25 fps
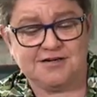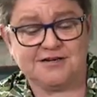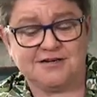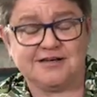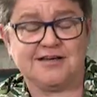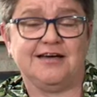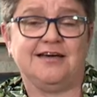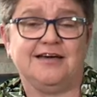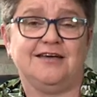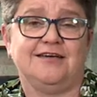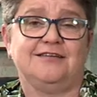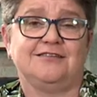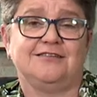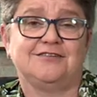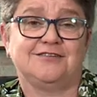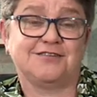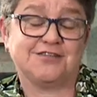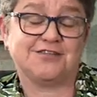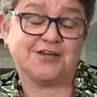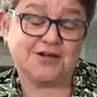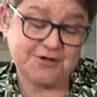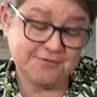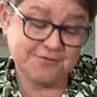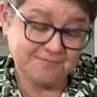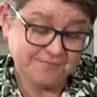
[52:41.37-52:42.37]
Okay,
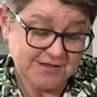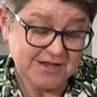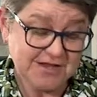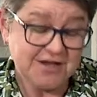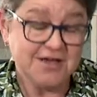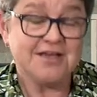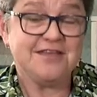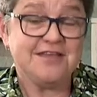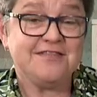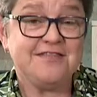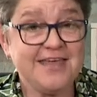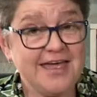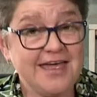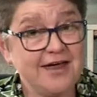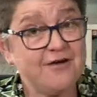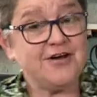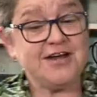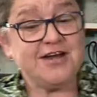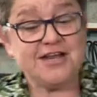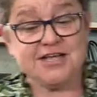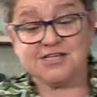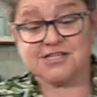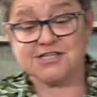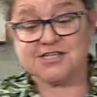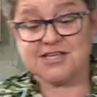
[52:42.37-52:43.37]
so there it
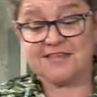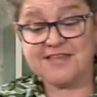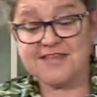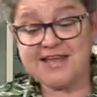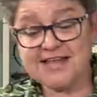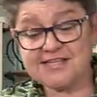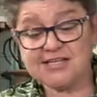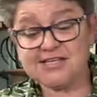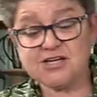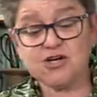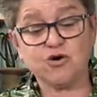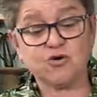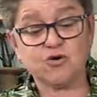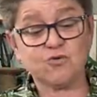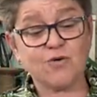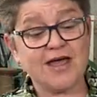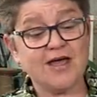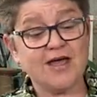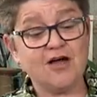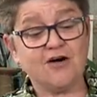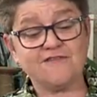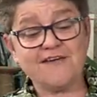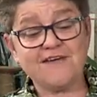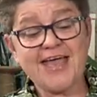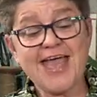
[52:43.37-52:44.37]
is. That's a good way
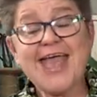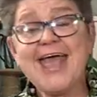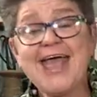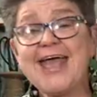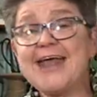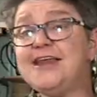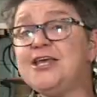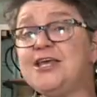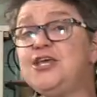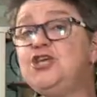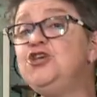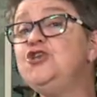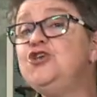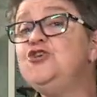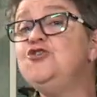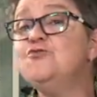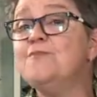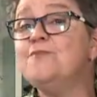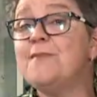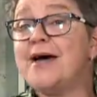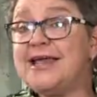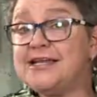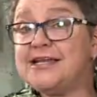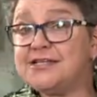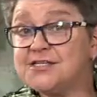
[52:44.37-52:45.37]
of adding
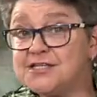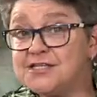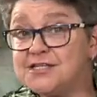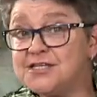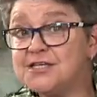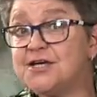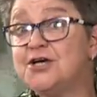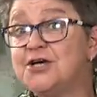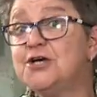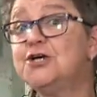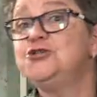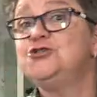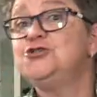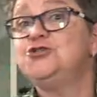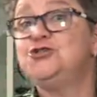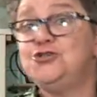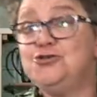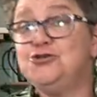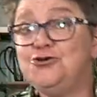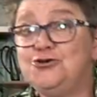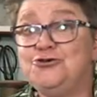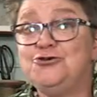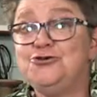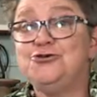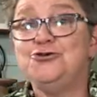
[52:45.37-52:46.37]
humates
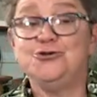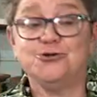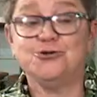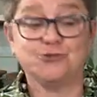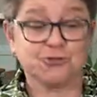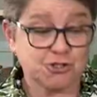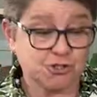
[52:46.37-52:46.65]
to your